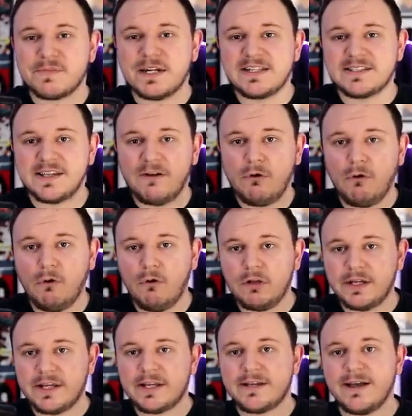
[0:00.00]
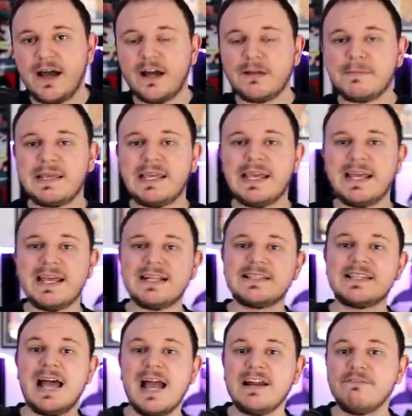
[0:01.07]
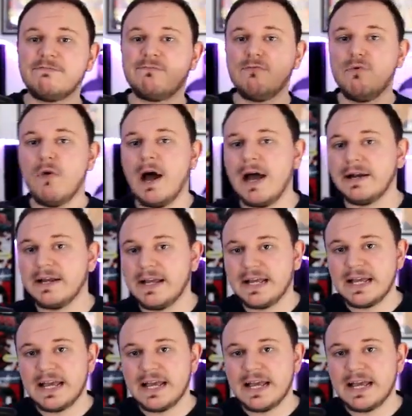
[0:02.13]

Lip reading: but it's a whole economy inside of one